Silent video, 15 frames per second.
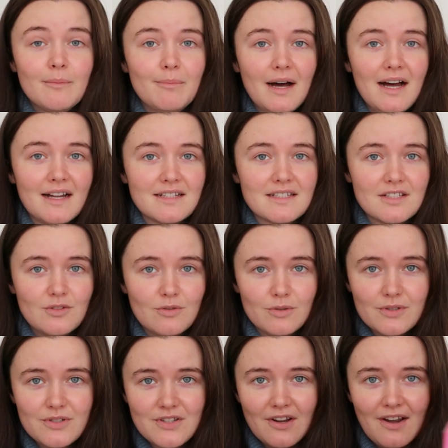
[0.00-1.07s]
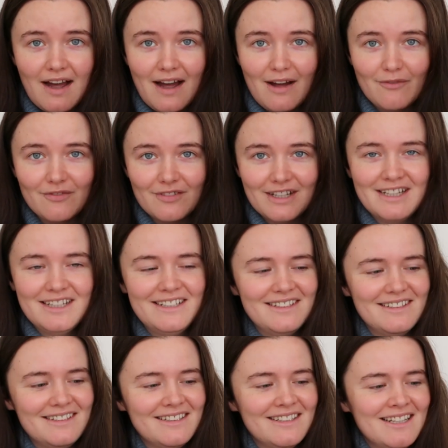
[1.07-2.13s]
But you also have
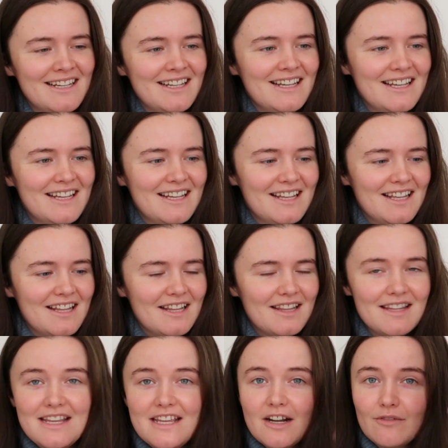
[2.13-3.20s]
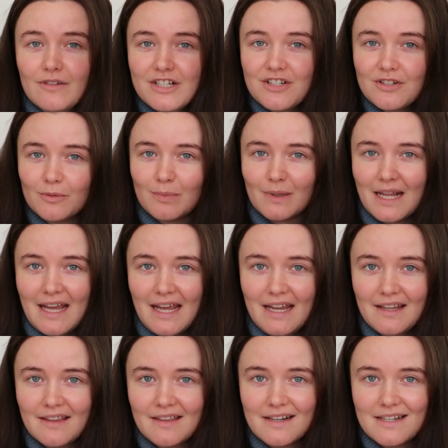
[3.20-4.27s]
the original
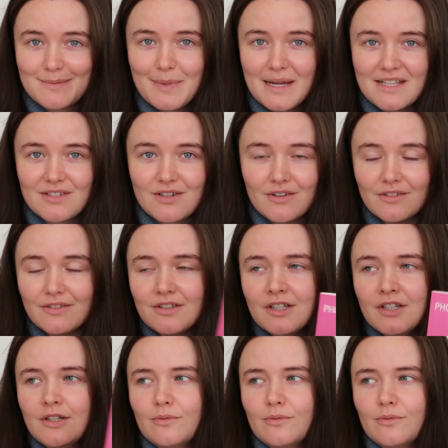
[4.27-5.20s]
play that it's based on,